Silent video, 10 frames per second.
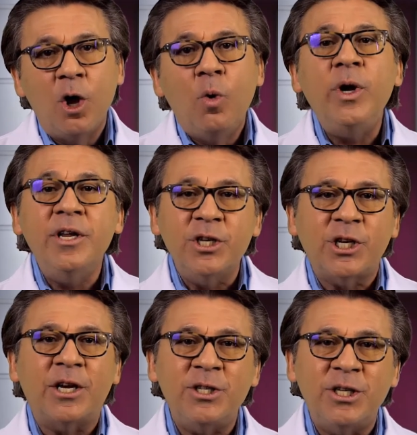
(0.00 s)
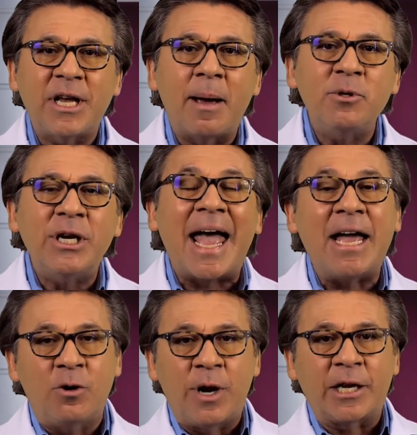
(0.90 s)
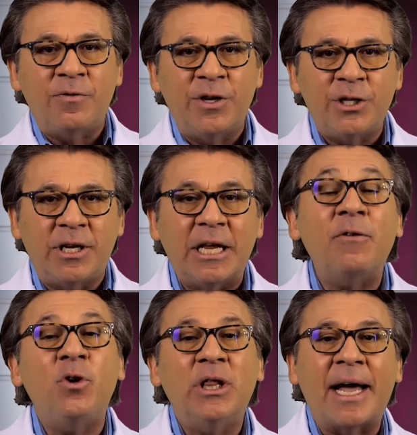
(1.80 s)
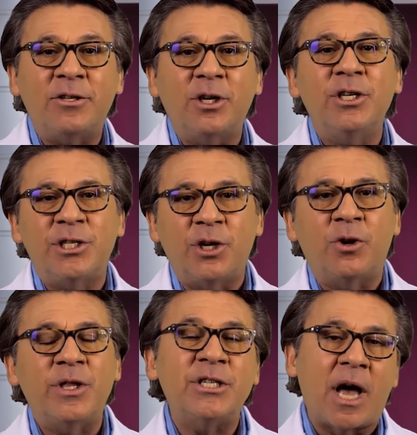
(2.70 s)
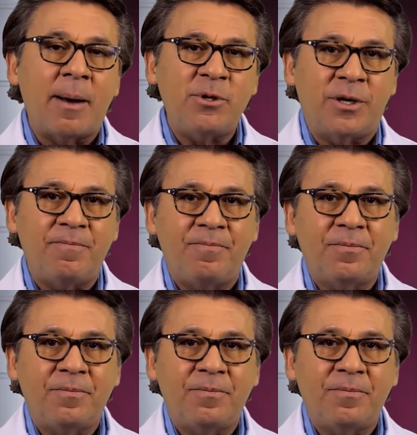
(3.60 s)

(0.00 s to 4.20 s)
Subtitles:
We can discuss this option at your next visit if you'd like to consider this option.